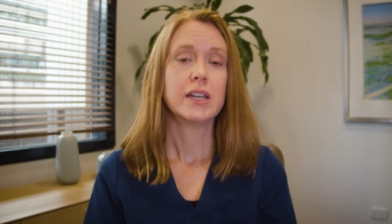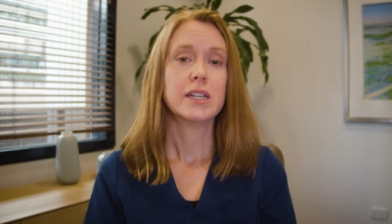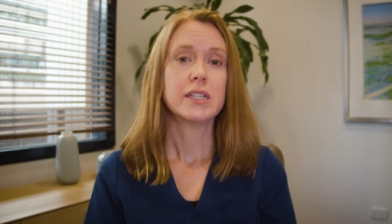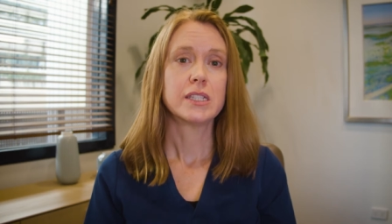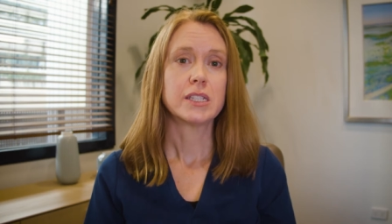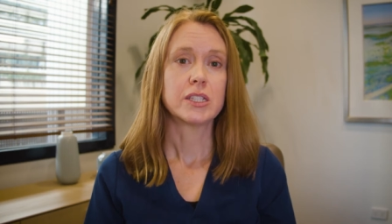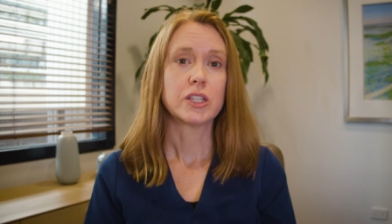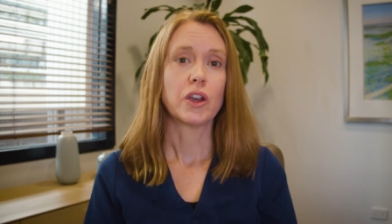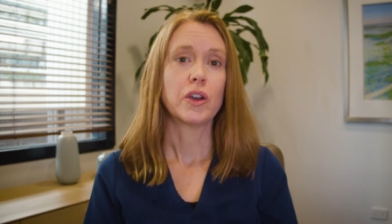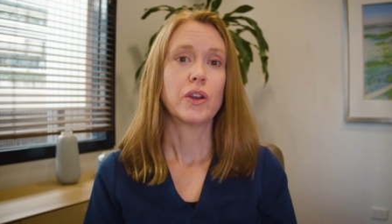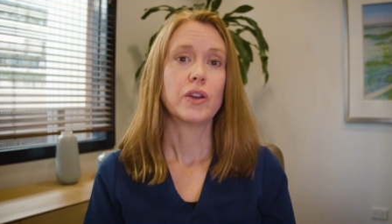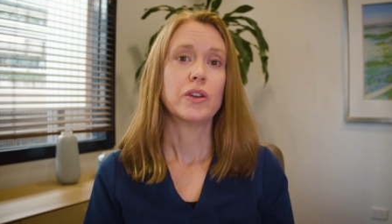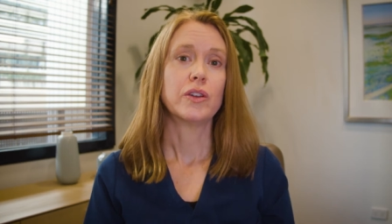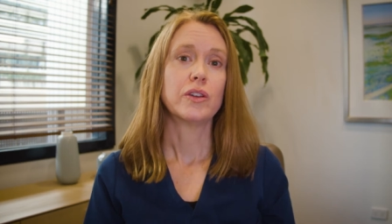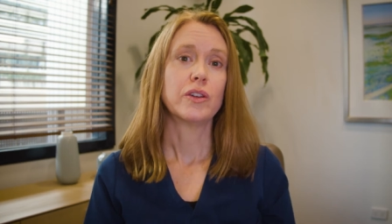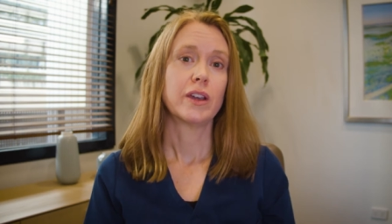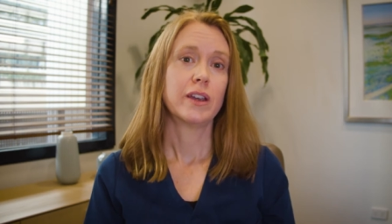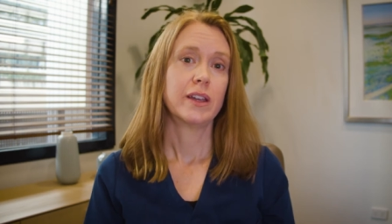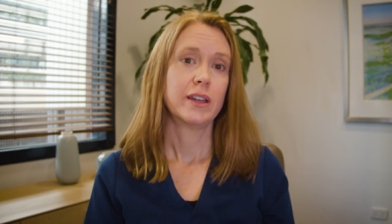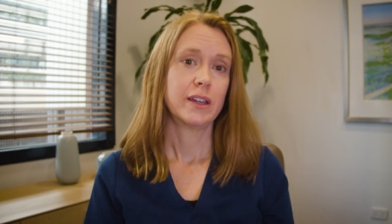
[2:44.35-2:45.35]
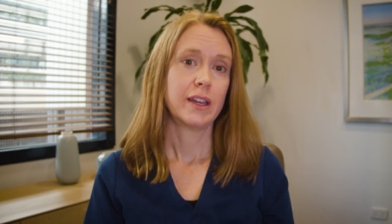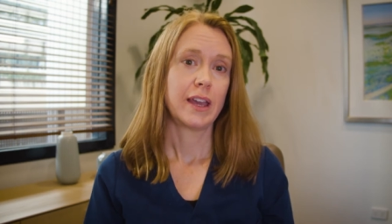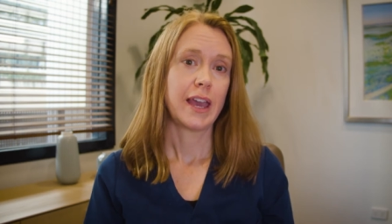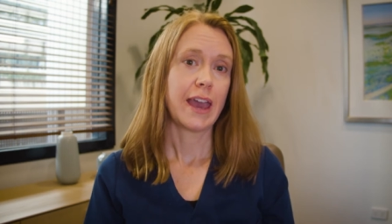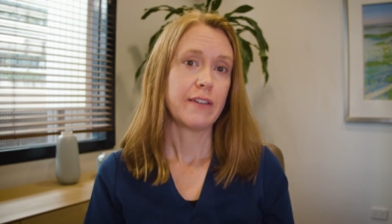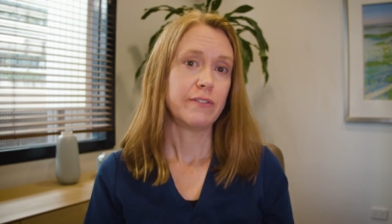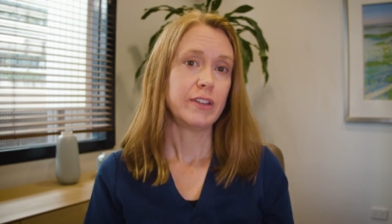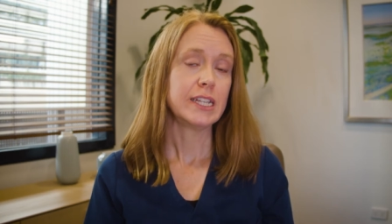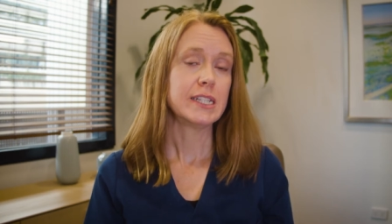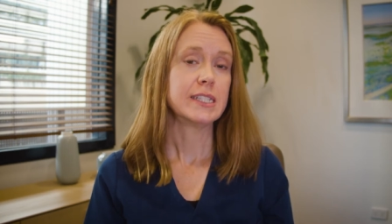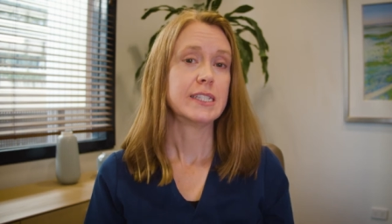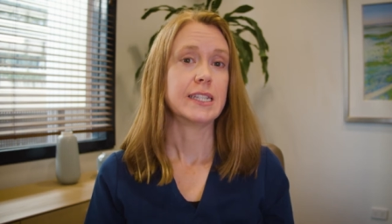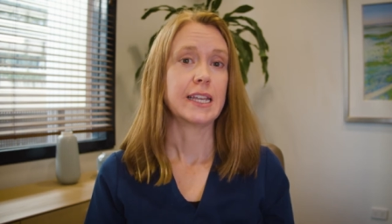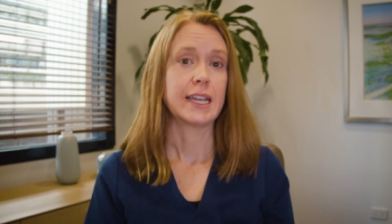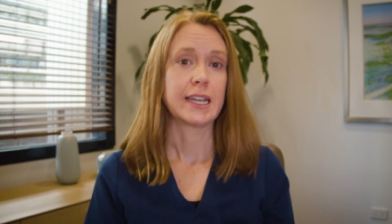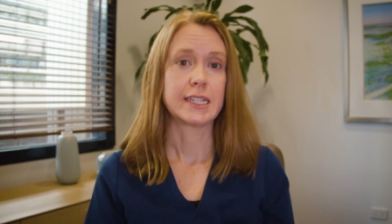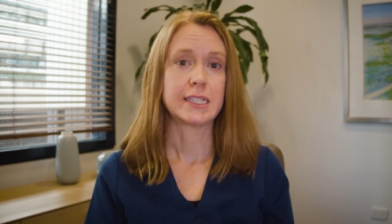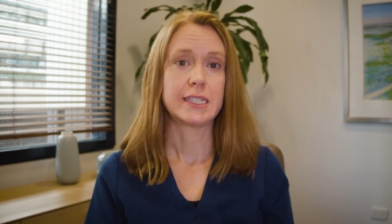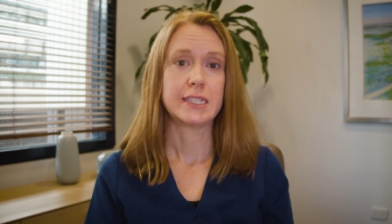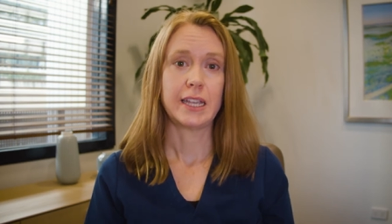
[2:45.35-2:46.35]
So having
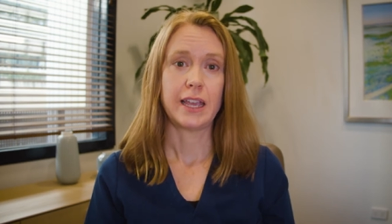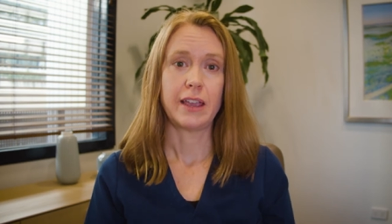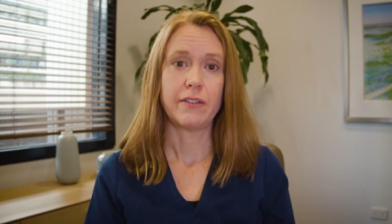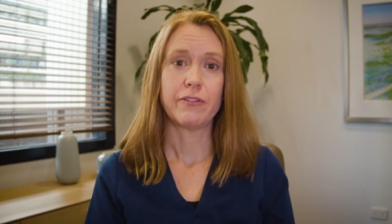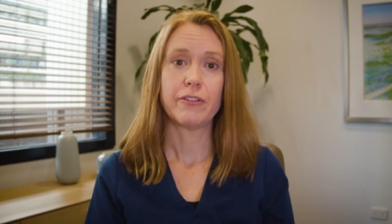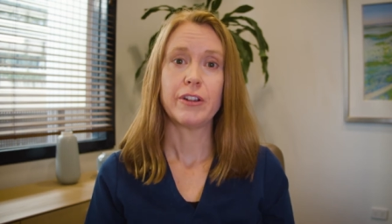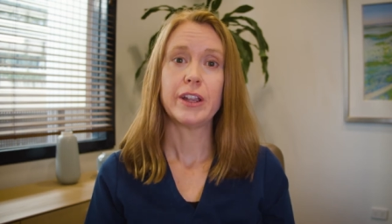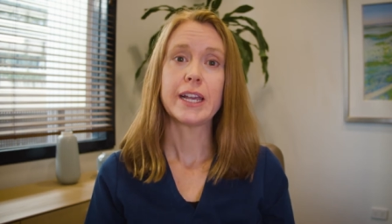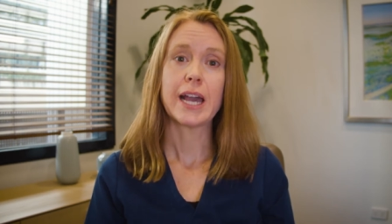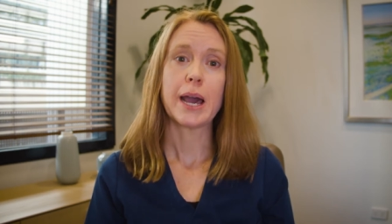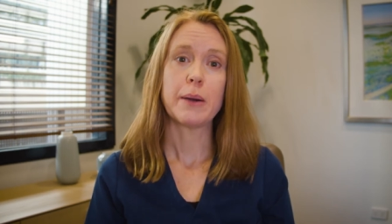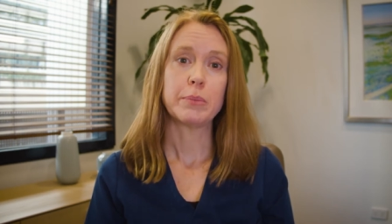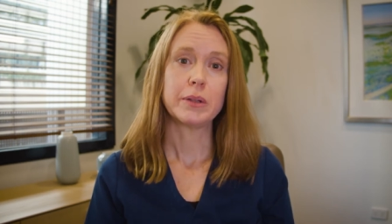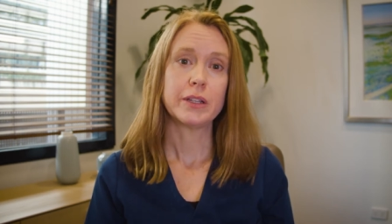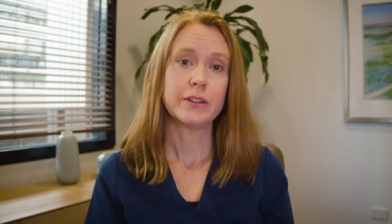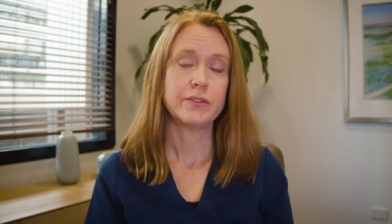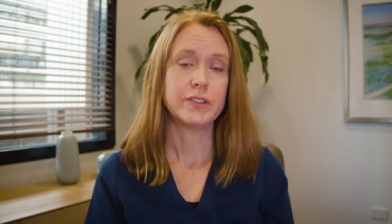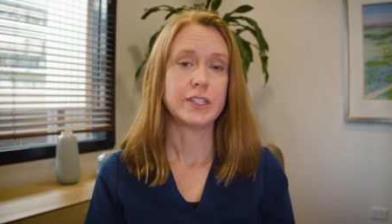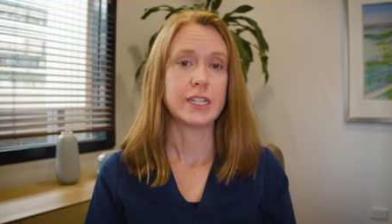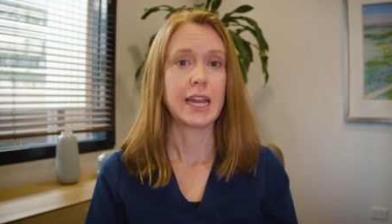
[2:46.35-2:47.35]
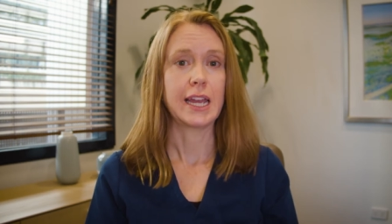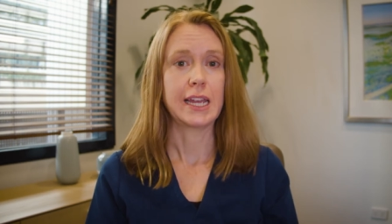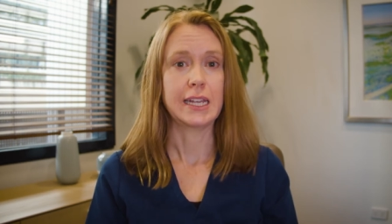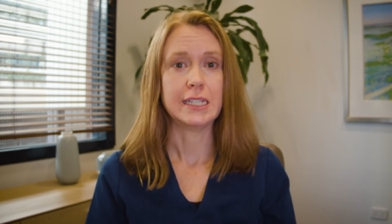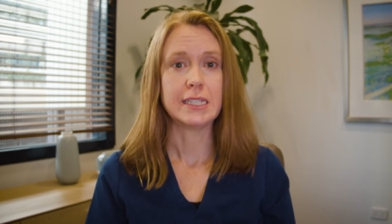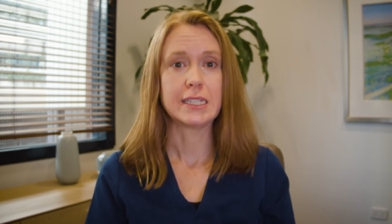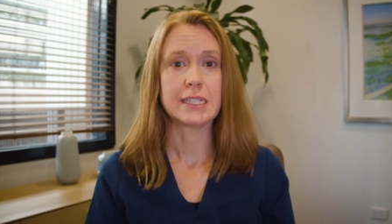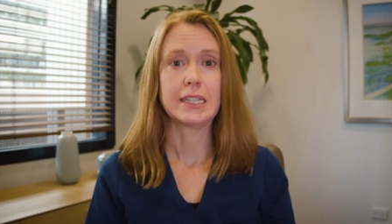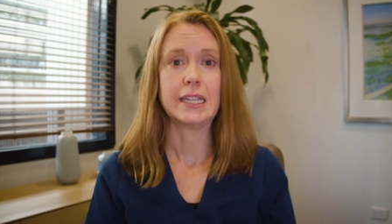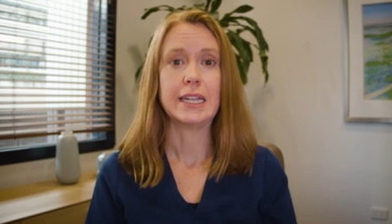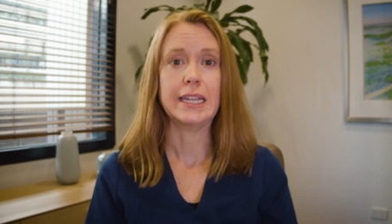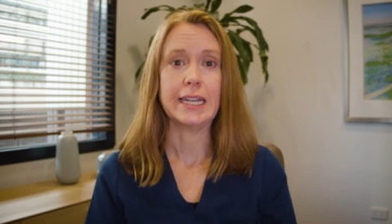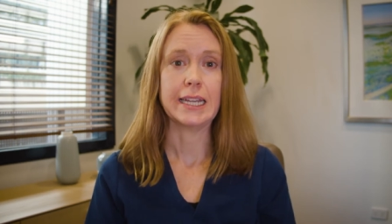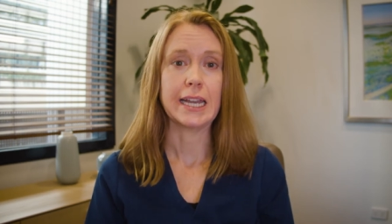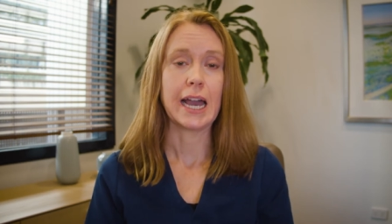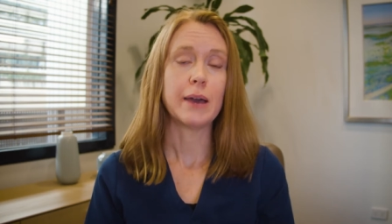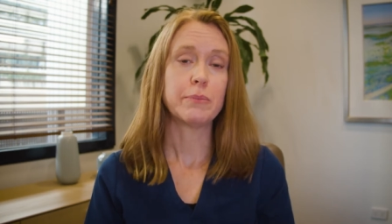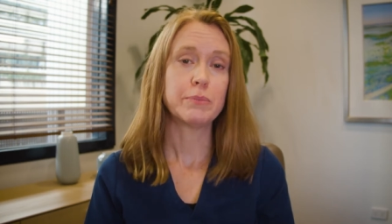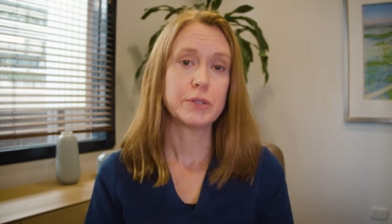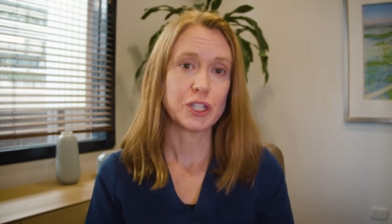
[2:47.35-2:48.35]
sex every couple of days
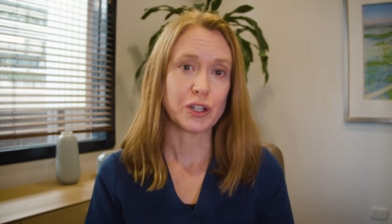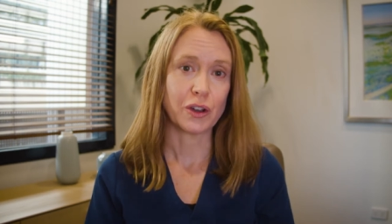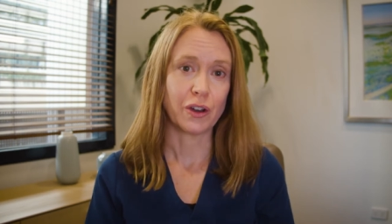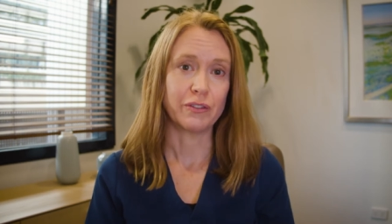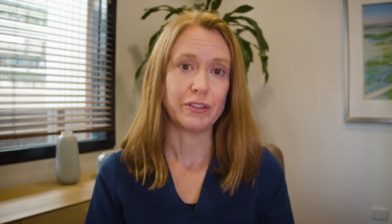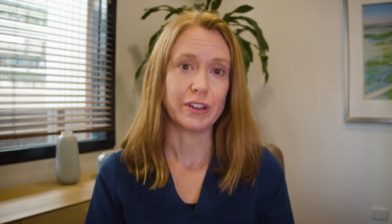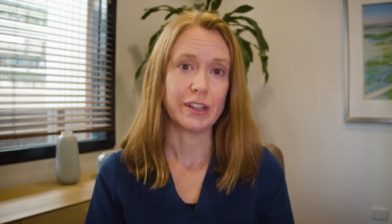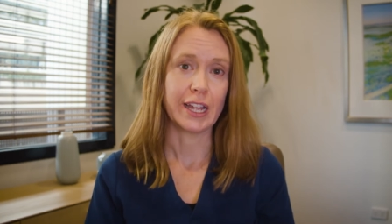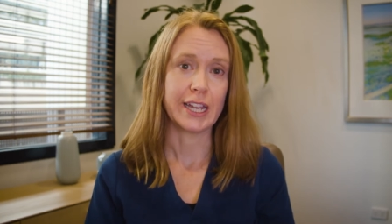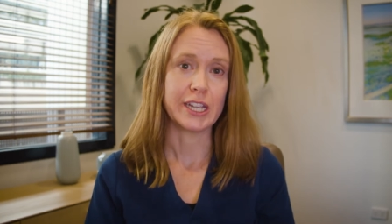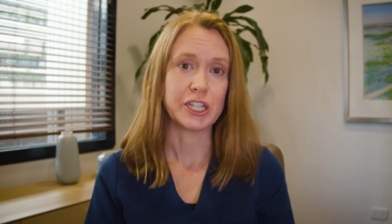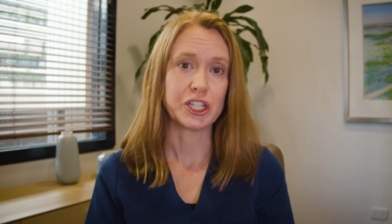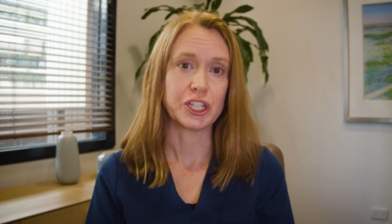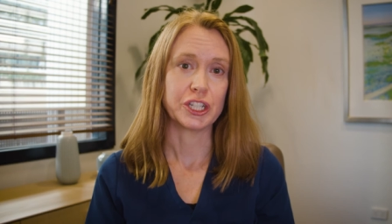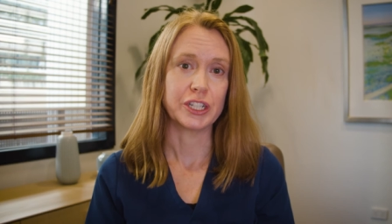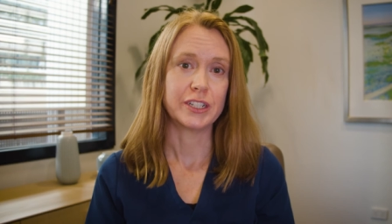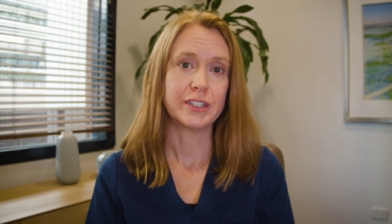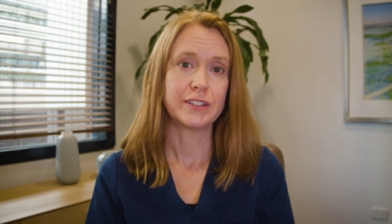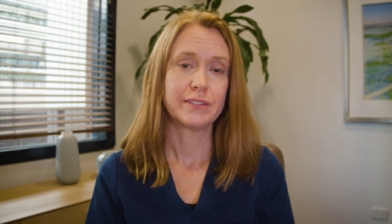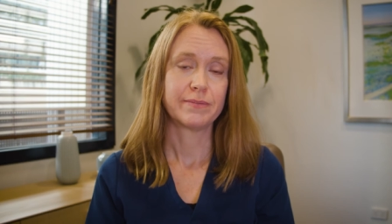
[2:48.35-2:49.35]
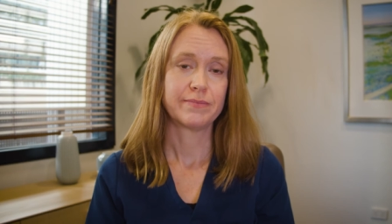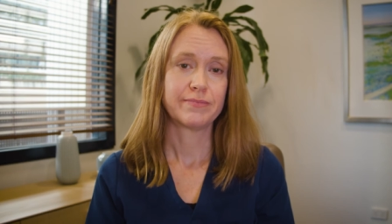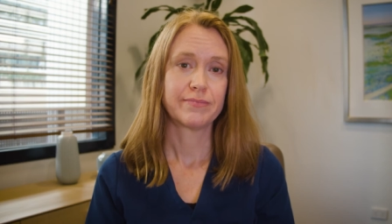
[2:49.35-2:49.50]
leading up to ovulation